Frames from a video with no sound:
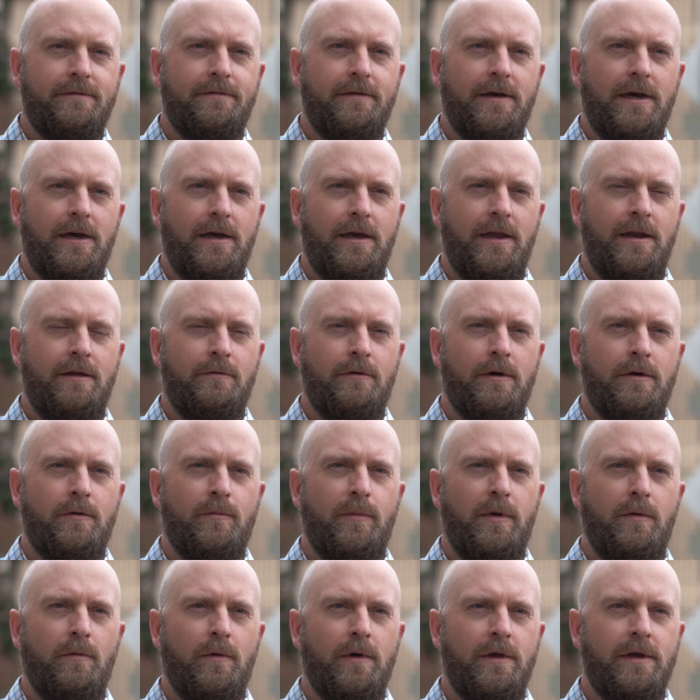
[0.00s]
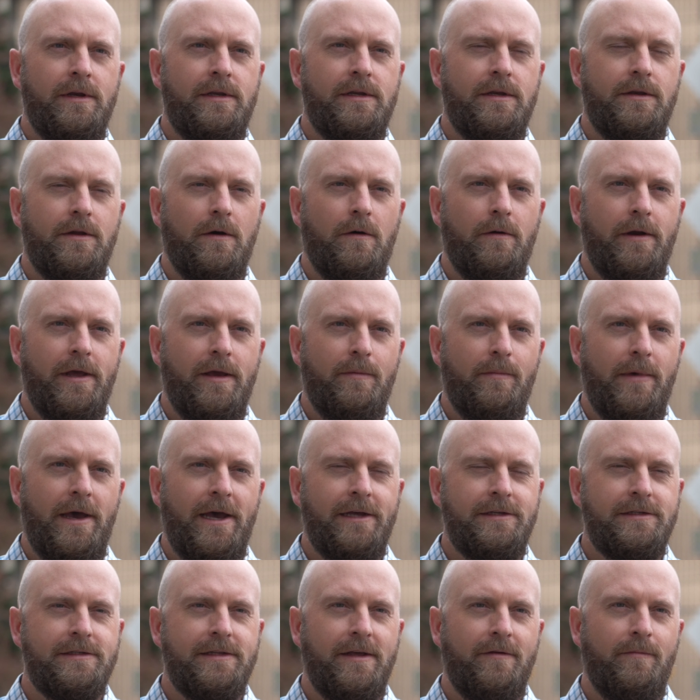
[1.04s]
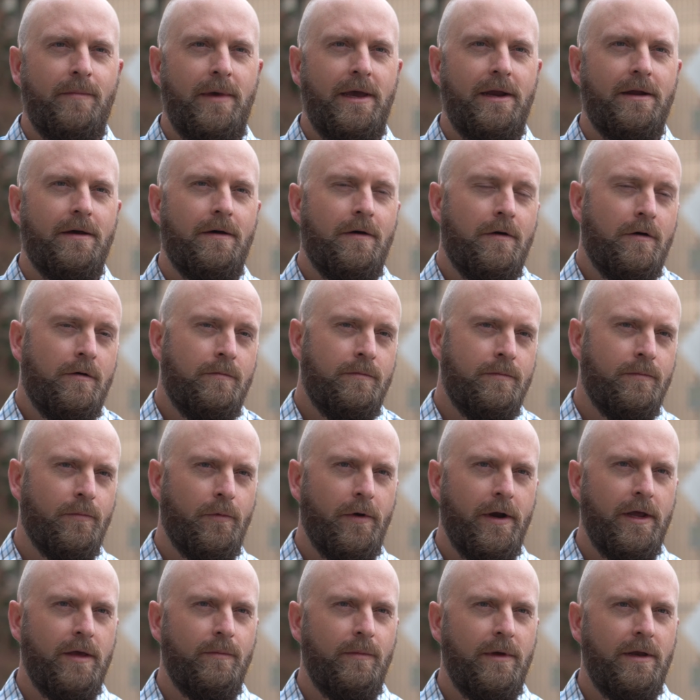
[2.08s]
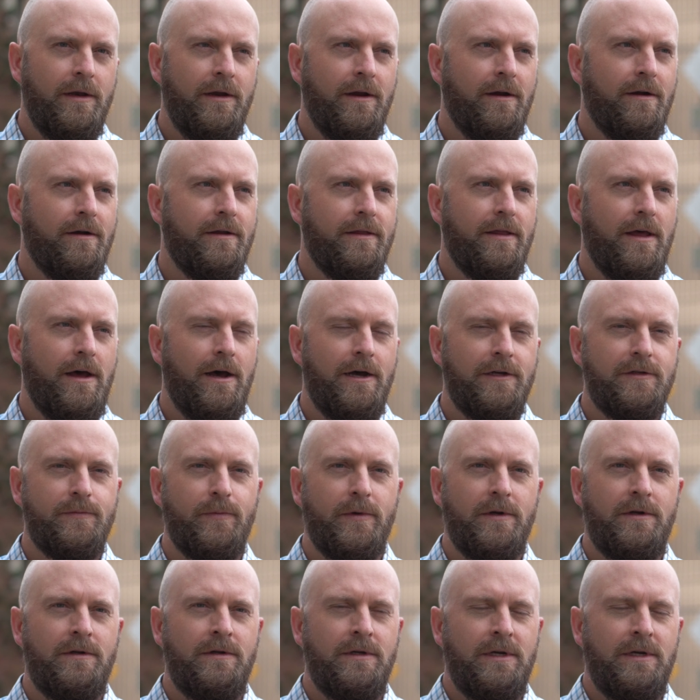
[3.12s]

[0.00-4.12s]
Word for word: if uh, anyone would be willing to donate masks they've made at home, bring them in here to the hospital.